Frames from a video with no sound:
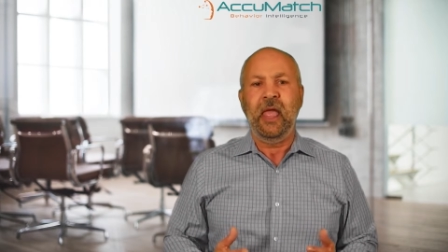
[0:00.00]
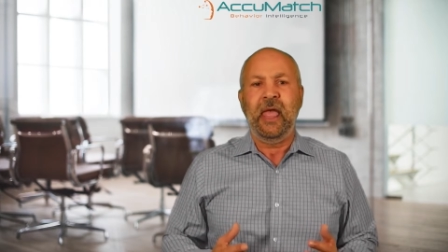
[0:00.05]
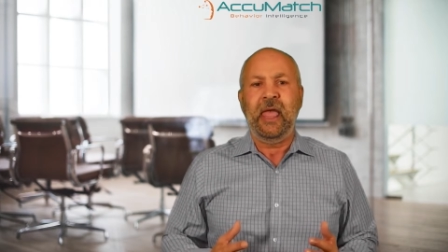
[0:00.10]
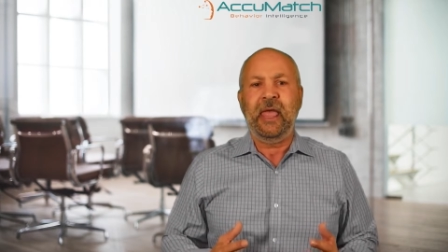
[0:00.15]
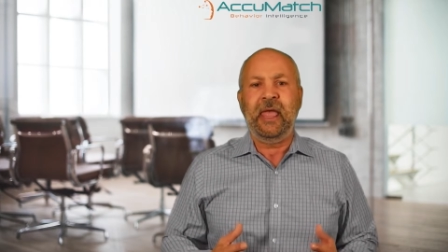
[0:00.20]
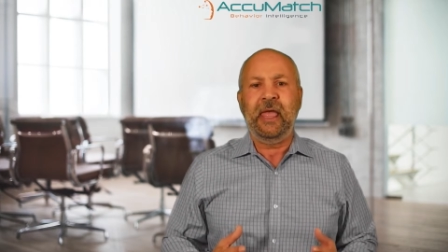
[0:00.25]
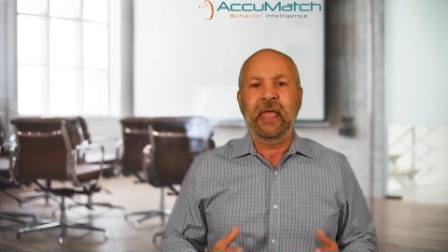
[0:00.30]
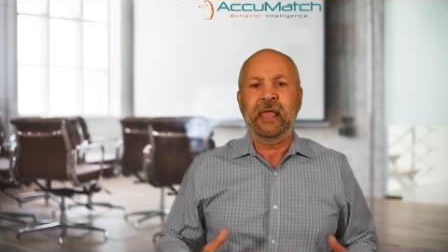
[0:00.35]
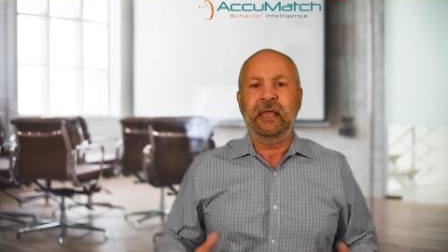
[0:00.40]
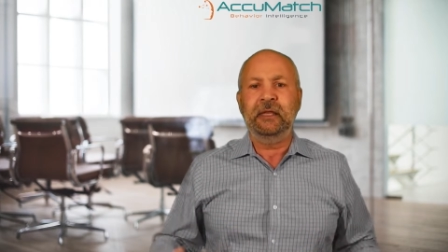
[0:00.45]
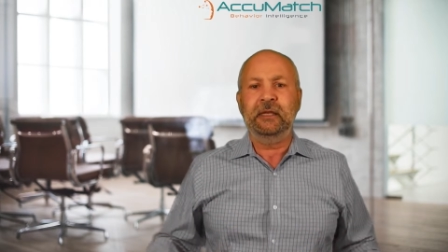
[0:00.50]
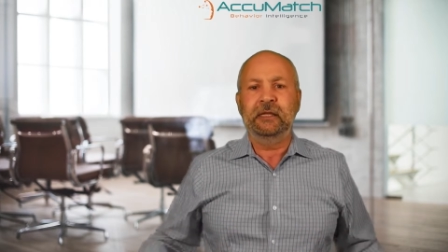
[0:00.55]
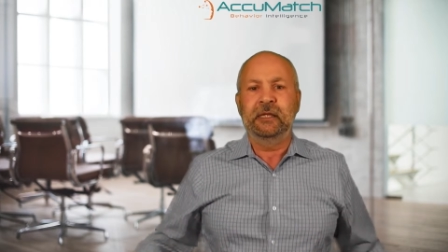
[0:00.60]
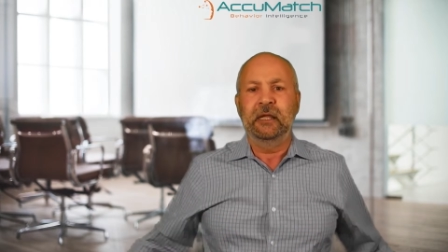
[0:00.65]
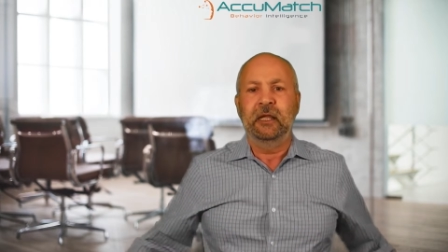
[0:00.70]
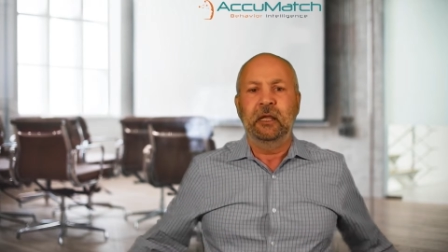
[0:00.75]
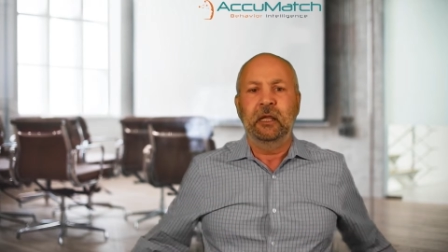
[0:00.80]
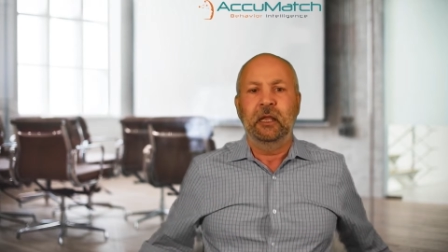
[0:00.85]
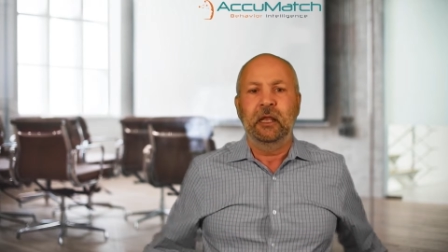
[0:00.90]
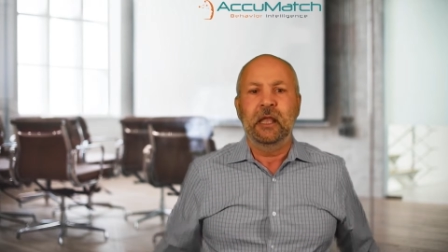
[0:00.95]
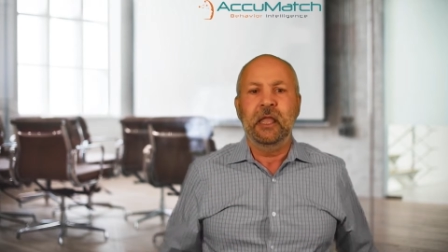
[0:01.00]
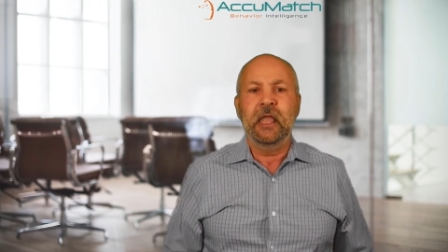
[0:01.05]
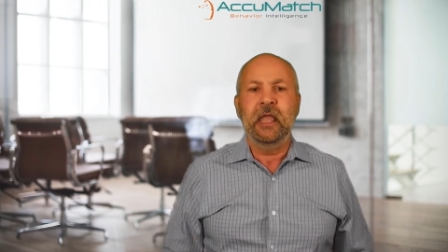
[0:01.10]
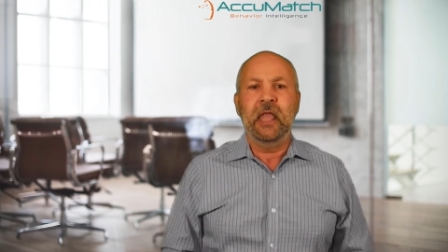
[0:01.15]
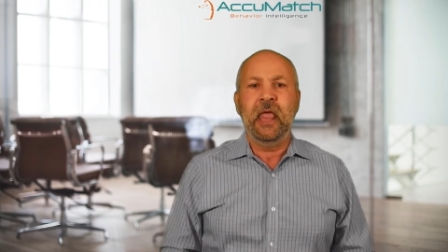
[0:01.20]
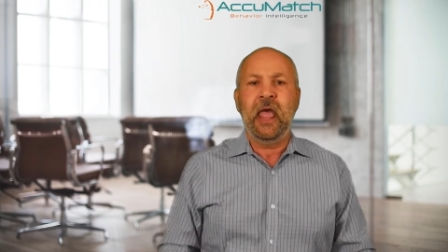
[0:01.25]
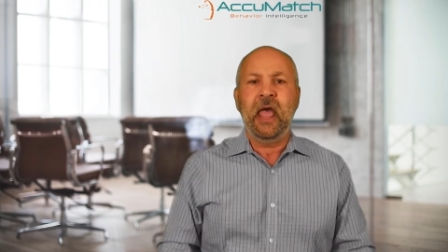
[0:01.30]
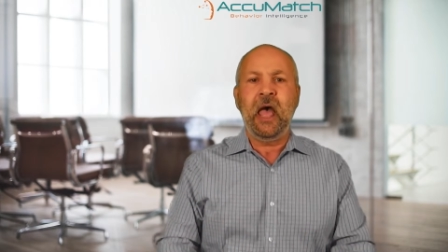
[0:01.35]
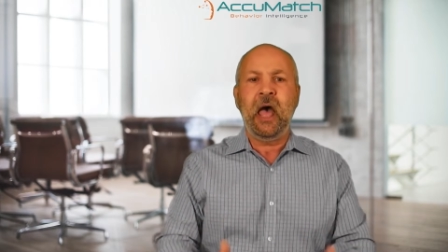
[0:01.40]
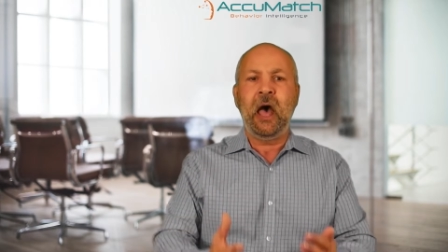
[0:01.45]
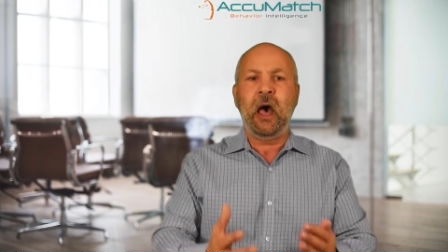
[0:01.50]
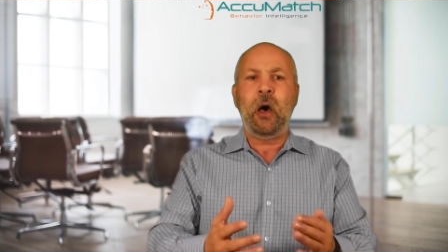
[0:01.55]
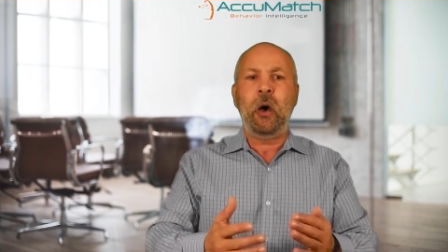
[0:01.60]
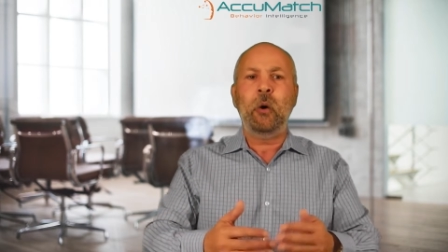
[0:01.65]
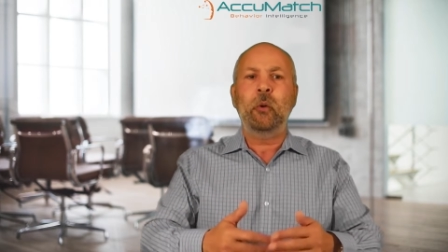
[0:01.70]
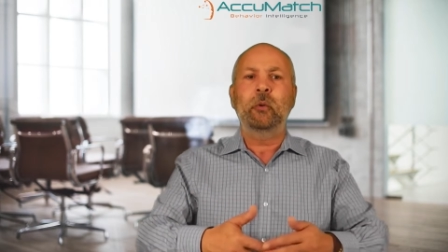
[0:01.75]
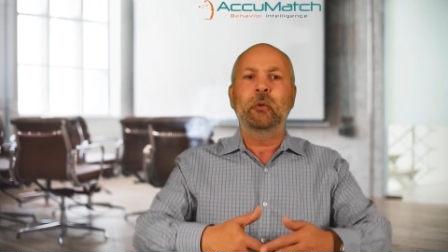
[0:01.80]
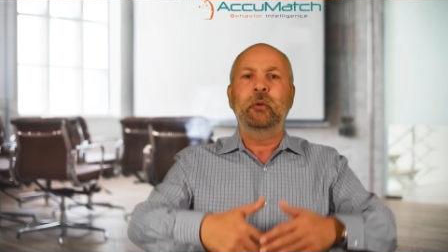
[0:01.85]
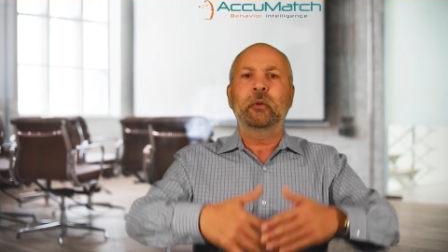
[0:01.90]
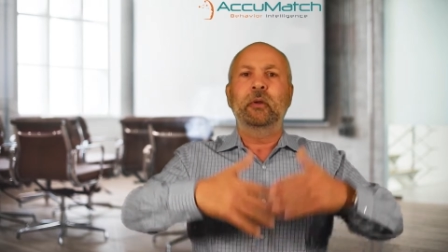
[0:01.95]
And
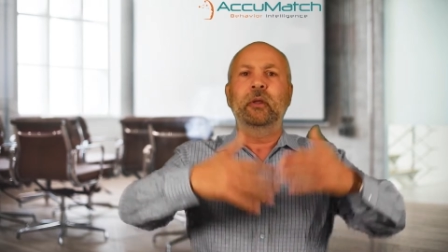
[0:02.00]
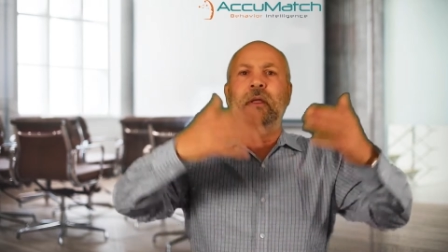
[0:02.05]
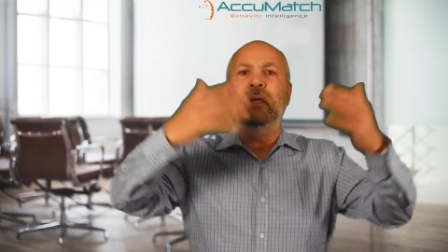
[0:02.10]
now